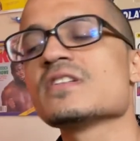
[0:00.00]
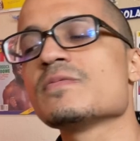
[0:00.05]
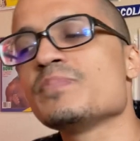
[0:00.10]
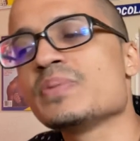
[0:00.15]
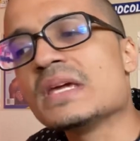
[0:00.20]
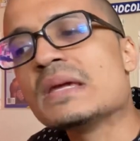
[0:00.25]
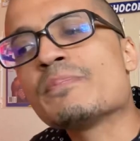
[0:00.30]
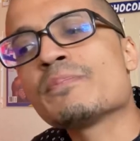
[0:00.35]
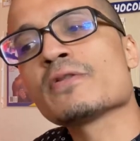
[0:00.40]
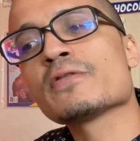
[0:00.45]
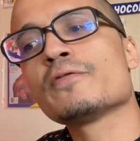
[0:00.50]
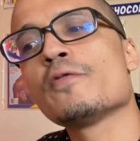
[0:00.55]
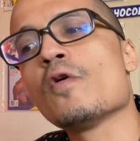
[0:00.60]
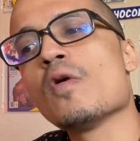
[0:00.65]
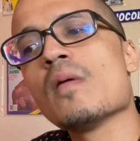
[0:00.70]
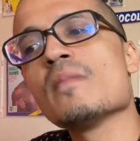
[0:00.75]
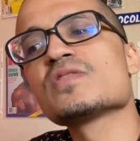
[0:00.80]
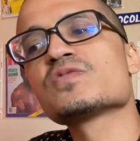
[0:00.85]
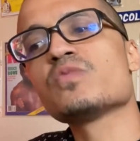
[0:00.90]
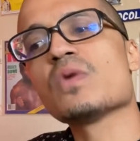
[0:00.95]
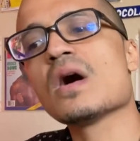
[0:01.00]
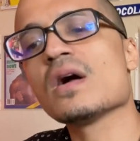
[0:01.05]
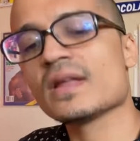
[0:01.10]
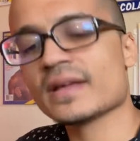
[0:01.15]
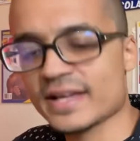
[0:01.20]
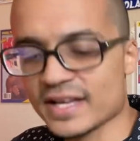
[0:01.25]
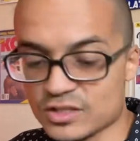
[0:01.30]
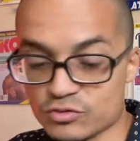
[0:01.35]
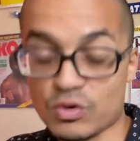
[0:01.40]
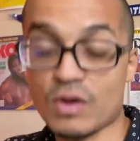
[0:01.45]
If Pete performs well
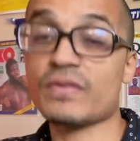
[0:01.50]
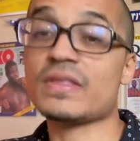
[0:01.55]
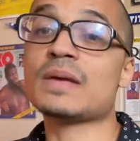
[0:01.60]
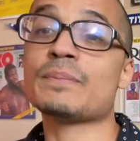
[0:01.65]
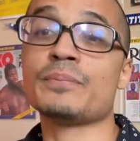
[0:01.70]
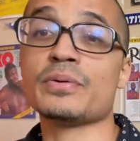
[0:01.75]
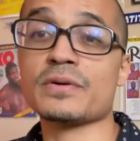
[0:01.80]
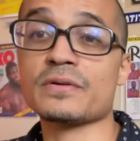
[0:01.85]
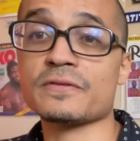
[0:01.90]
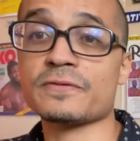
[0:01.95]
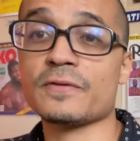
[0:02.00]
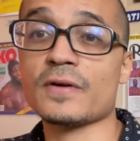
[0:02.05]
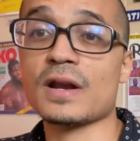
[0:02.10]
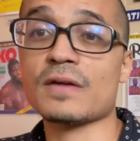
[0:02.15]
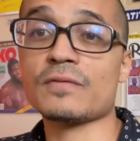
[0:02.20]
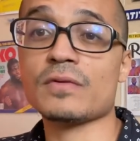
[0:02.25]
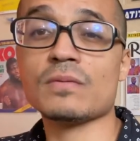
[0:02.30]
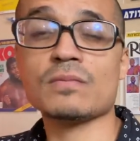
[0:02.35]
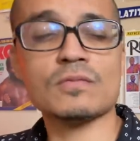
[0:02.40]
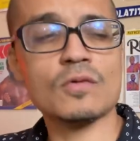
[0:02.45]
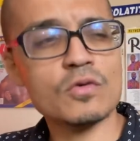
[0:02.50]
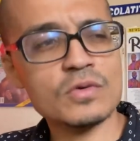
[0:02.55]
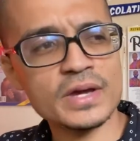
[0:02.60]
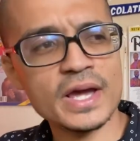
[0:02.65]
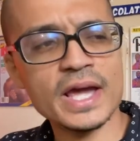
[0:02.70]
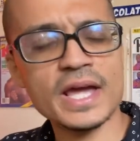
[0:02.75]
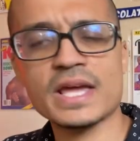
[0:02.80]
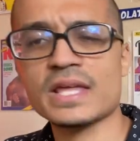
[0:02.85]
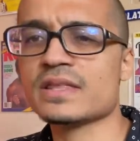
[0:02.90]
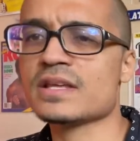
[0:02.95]
against whoever they put in front of him,
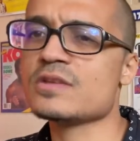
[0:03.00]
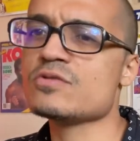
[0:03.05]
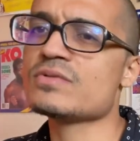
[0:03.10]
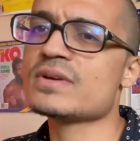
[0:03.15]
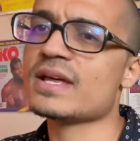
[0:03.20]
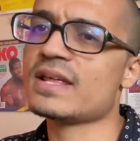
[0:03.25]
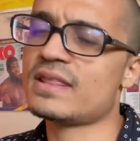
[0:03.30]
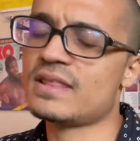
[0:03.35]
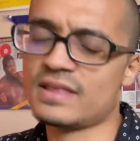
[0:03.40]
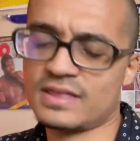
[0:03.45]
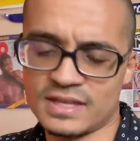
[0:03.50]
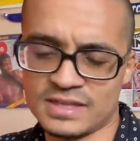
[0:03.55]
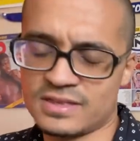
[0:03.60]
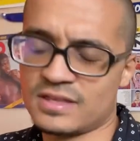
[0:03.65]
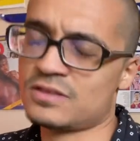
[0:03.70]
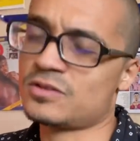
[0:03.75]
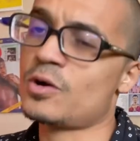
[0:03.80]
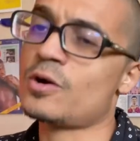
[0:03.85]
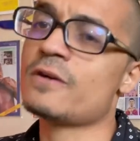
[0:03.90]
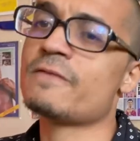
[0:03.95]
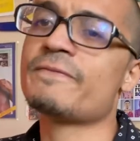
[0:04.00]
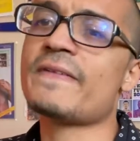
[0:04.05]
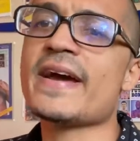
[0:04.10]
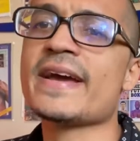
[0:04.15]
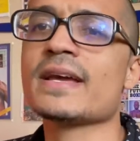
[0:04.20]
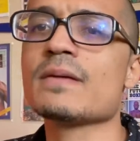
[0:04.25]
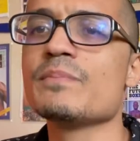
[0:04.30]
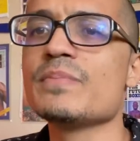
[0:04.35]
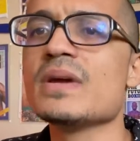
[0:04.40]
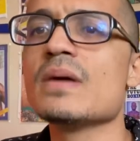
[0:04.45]
okay, then you get the third
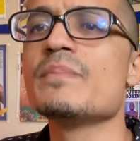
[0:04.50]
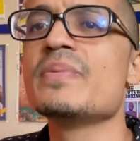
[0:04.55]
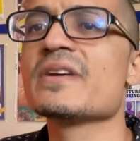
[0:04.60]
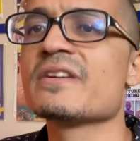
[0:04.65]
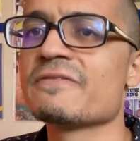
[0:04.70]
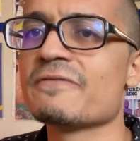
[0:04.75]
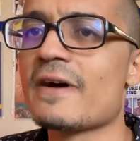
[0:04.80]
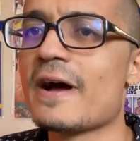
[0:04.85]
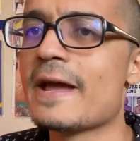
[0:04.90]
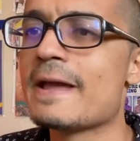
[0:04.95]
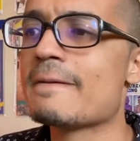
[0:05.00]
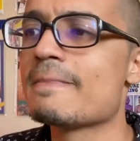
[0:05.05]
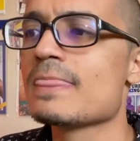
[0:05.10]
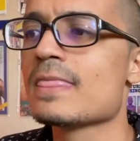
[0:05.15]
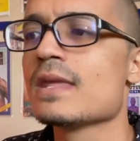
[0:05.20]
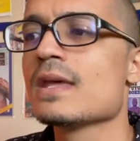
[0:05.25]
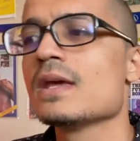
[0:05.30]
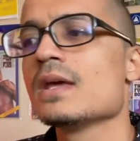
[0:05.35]
fight can be a big fight.